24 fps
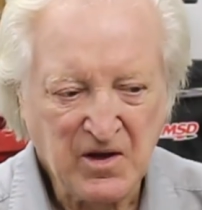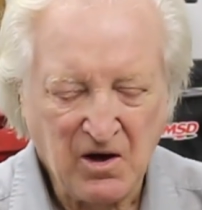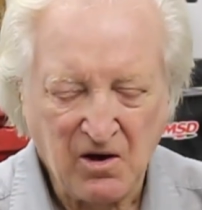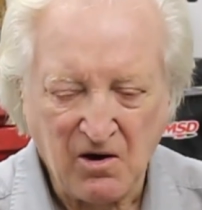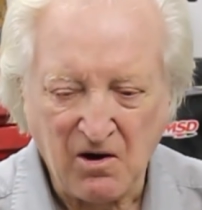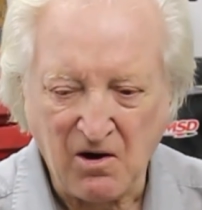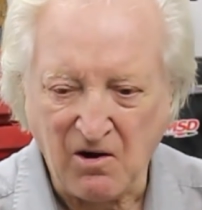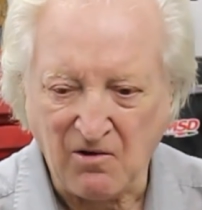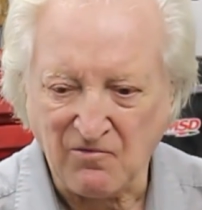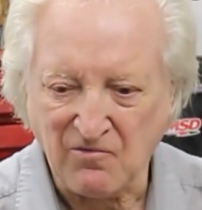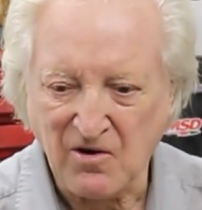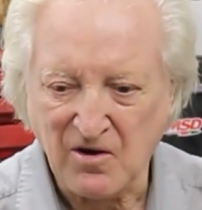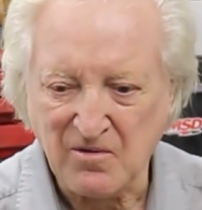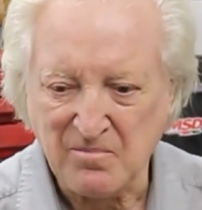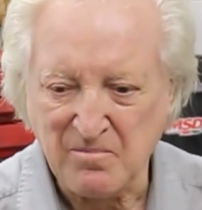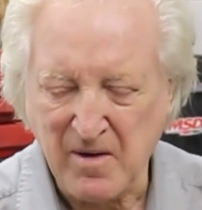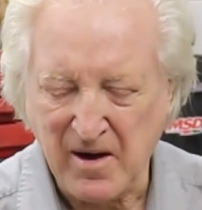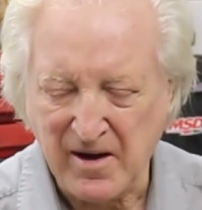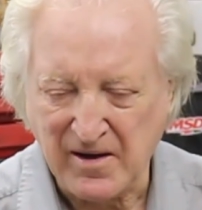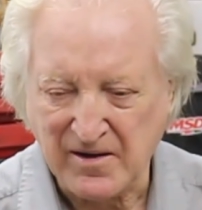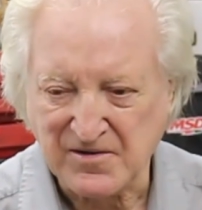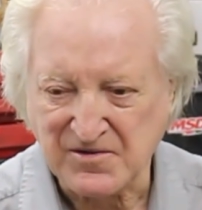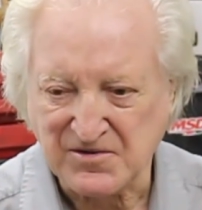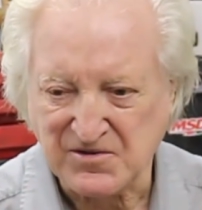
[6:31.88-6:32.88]
Hot Rod
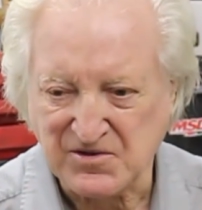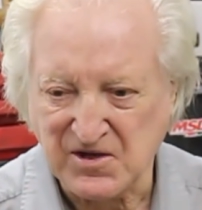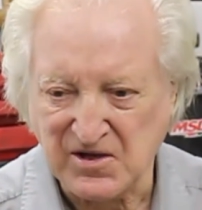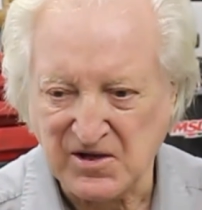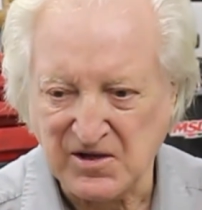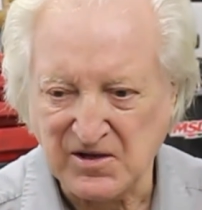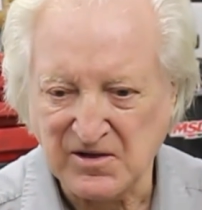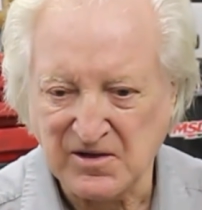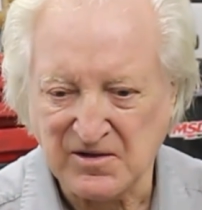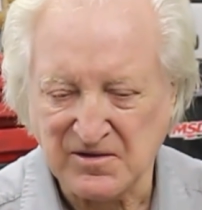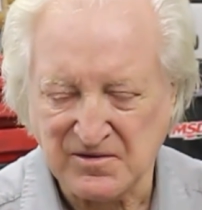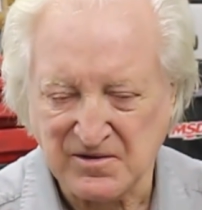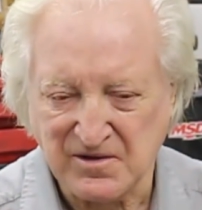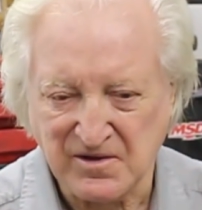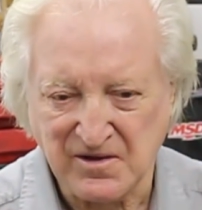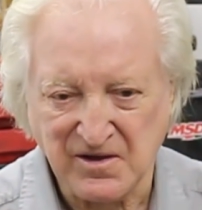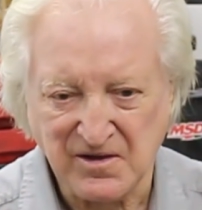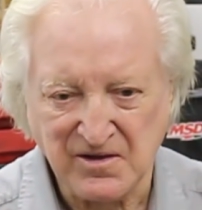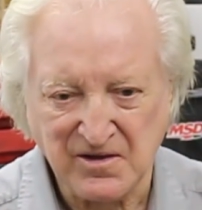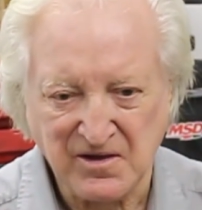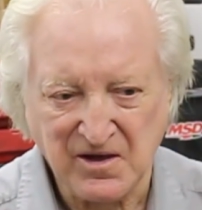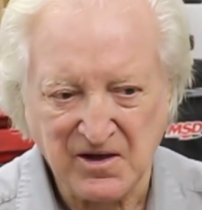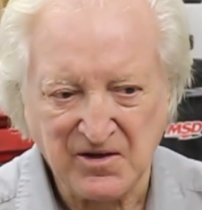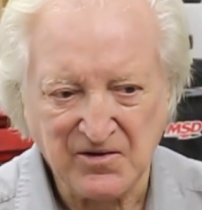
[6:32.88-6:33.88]
Magazine and,
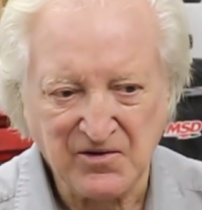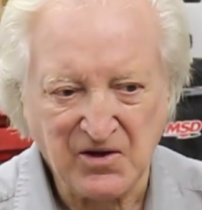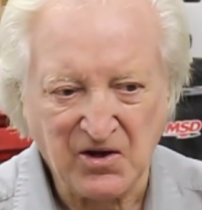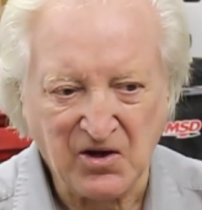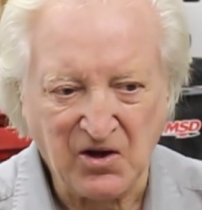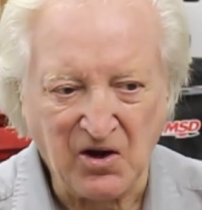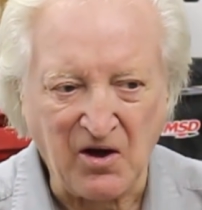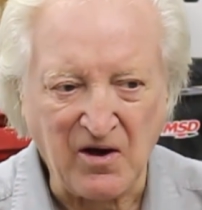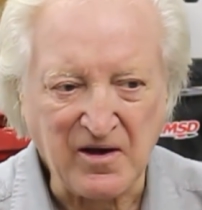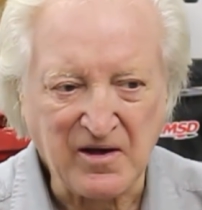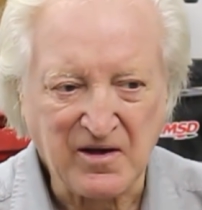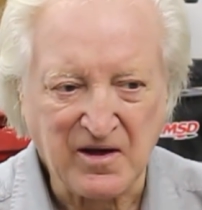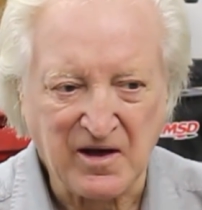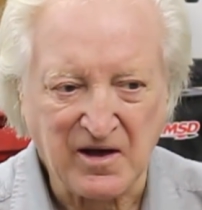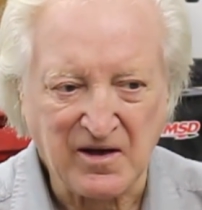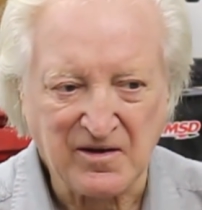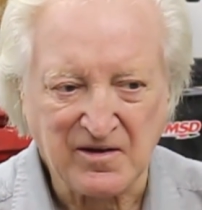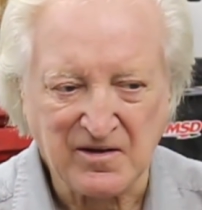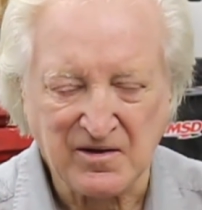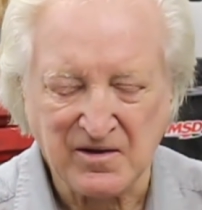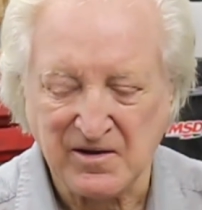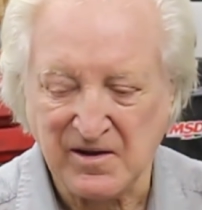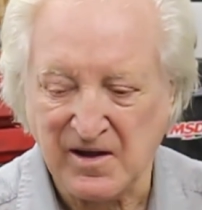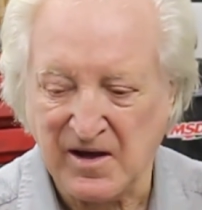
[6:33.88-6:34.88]
uh, and the like,
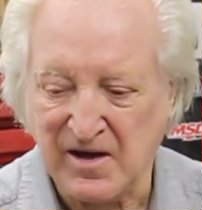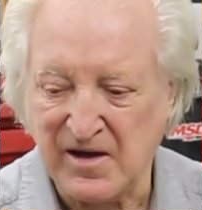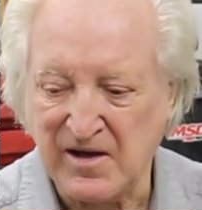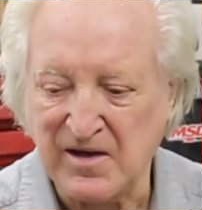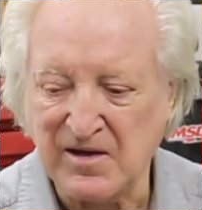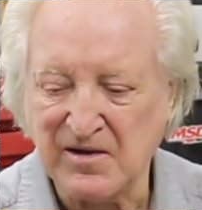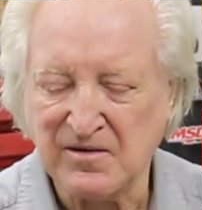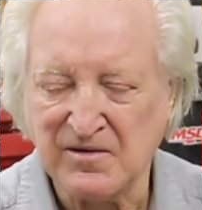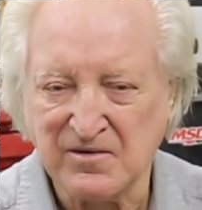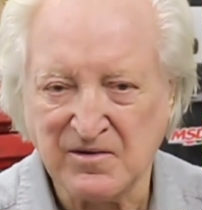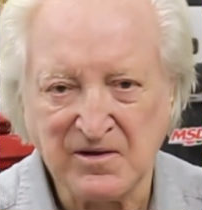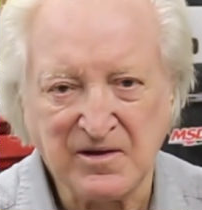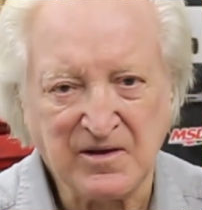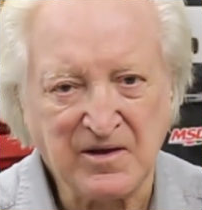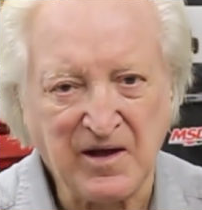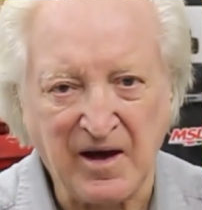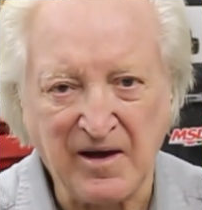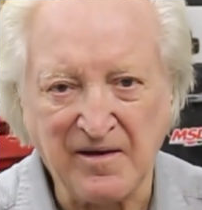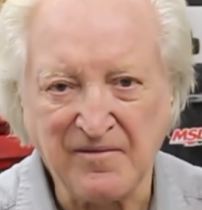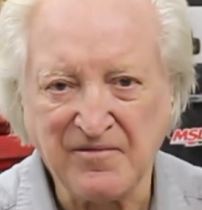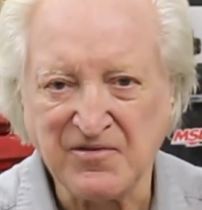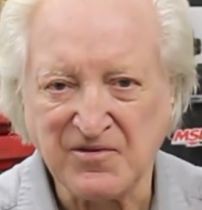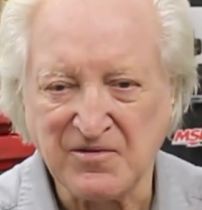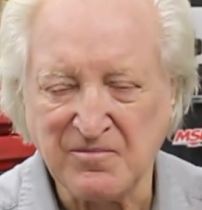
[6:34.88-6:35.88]
and they
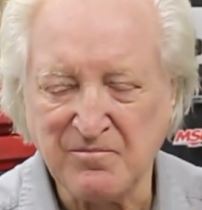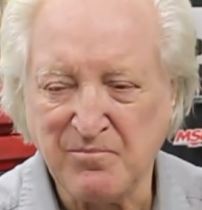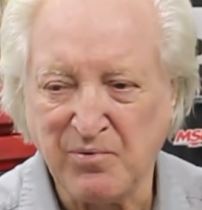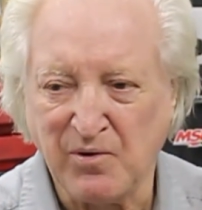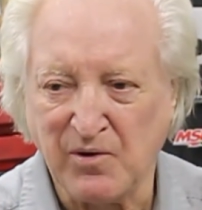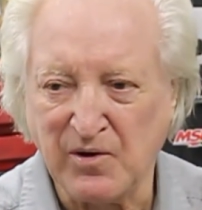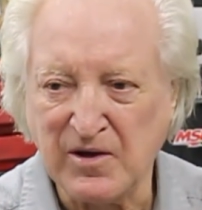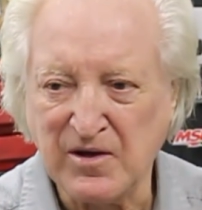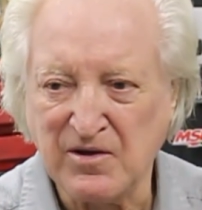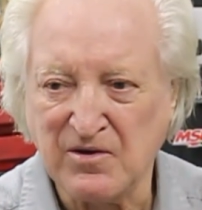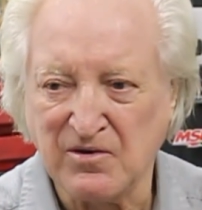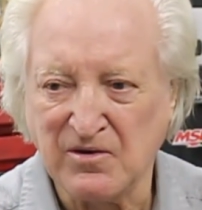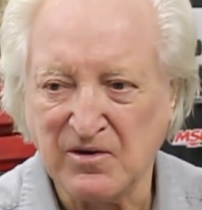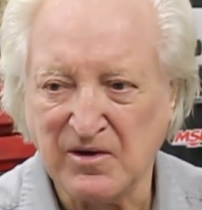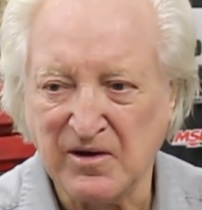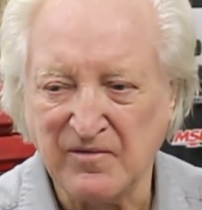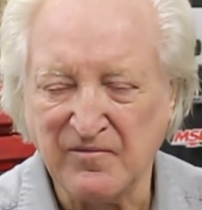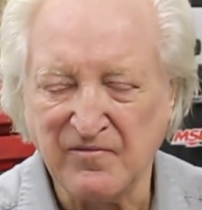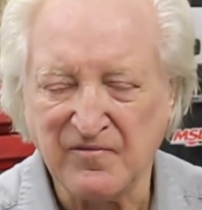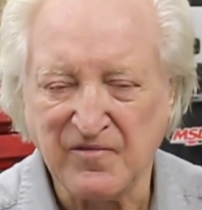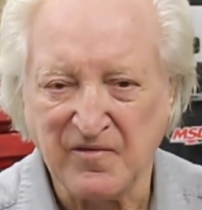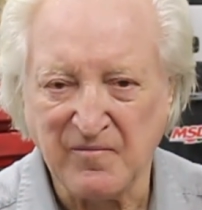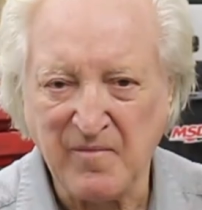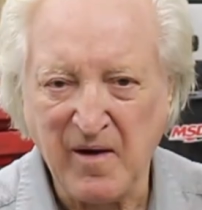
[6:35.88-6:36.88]
gave some pretty good
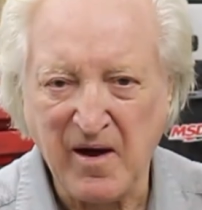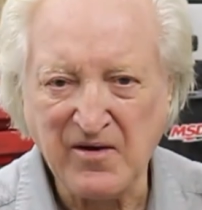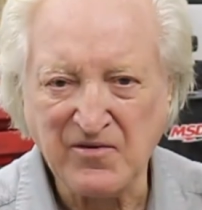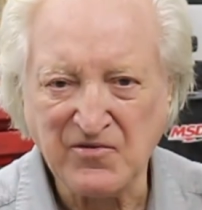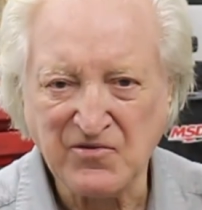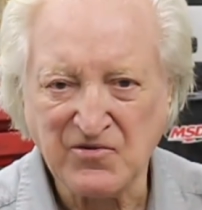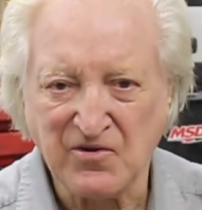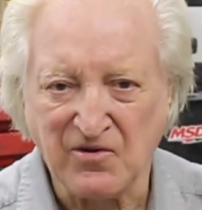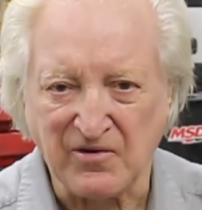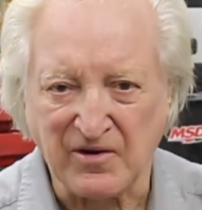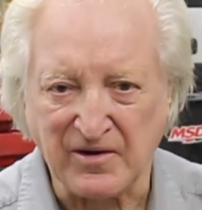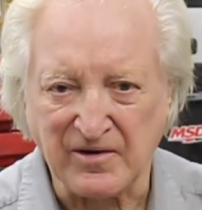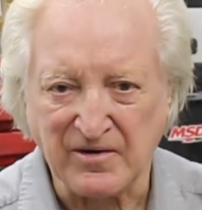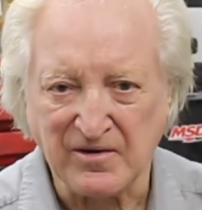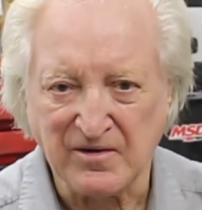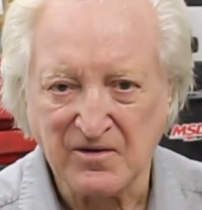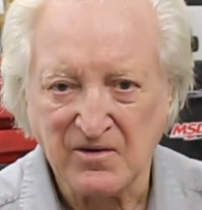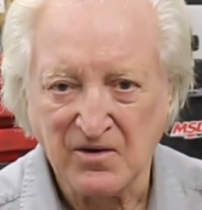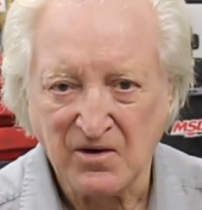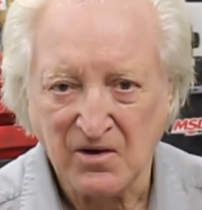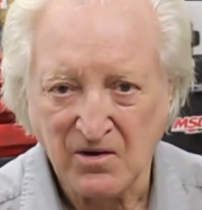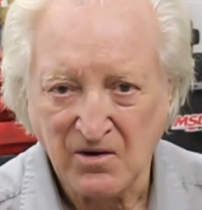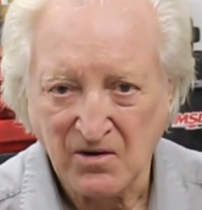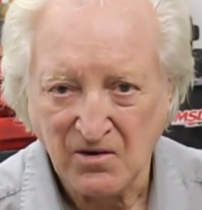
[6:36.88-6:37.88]
information on it,
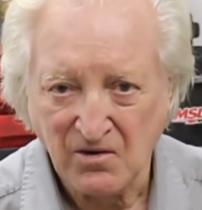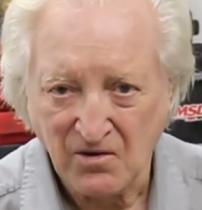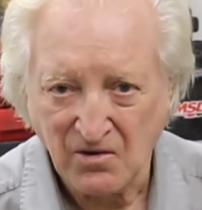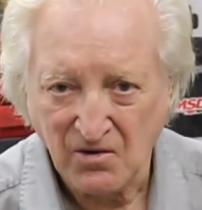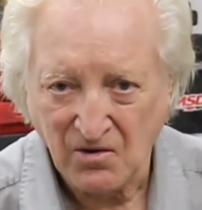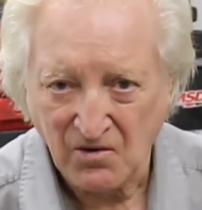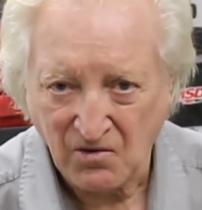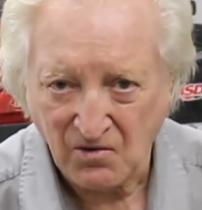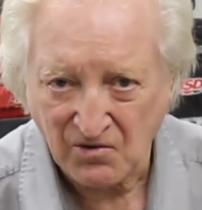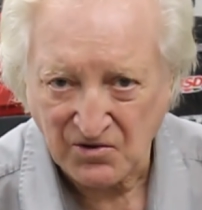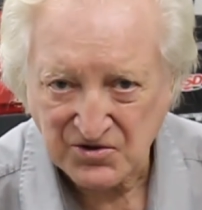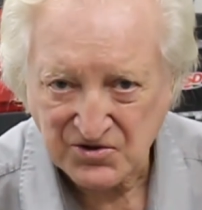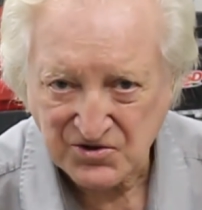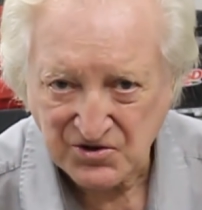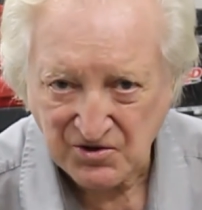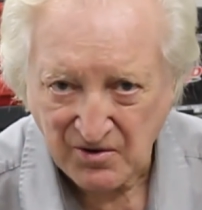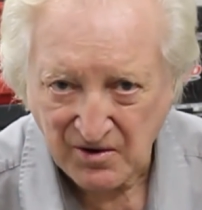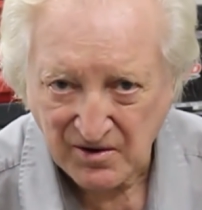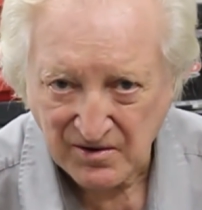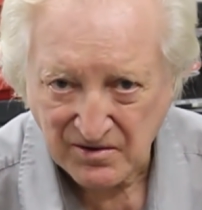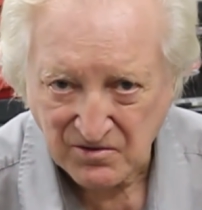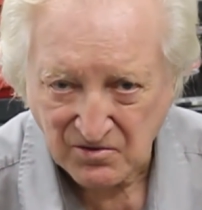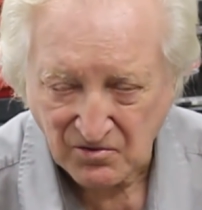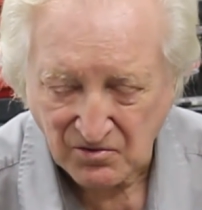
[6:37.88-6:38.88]
or so
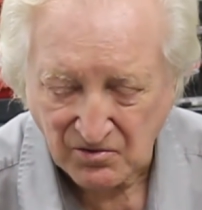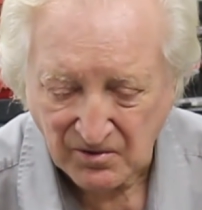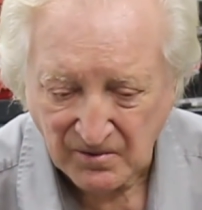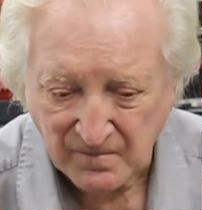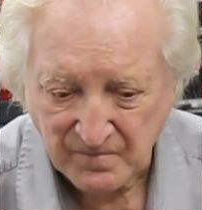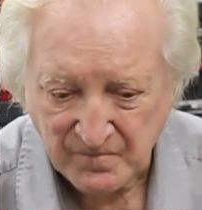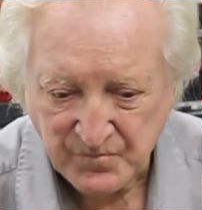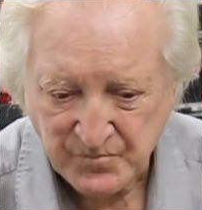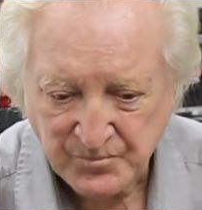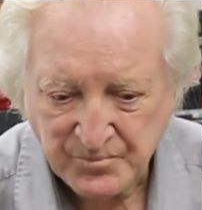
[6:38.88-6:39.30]
I thought.